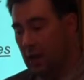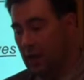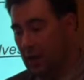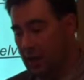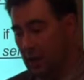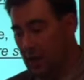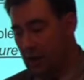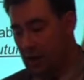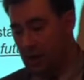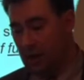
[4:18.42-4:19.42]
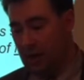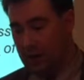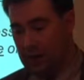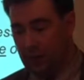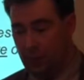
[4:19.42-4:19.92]
then
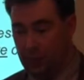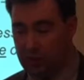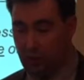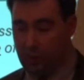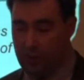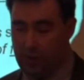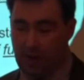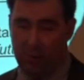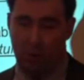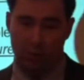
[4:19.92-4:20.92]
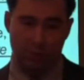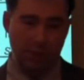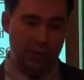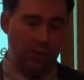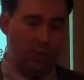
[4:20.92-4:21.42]
such mobility would be opposed
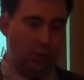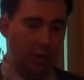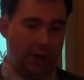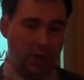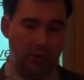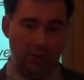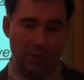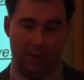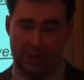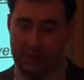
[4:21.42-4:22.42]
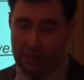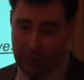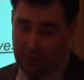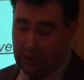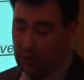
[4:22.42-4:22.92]
by the rich for economic reasons,
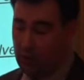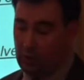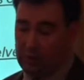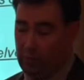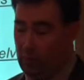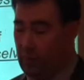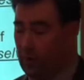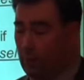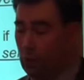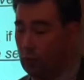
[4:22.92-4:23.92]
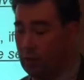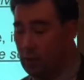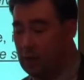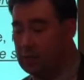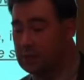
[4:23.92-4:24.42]
because they would become poor
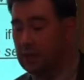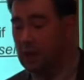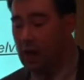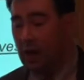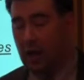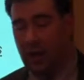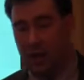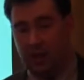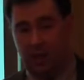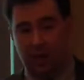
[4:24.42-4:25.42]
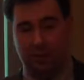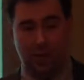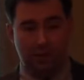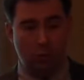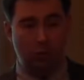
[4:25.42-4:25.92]
otherwise, and by
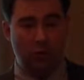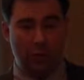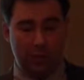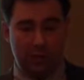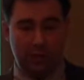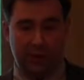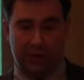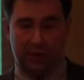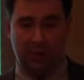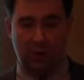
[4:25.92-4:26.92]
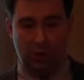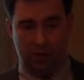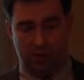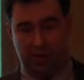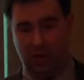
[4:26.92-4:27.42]
the poor for political reasons,
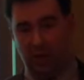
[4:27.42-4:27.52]
because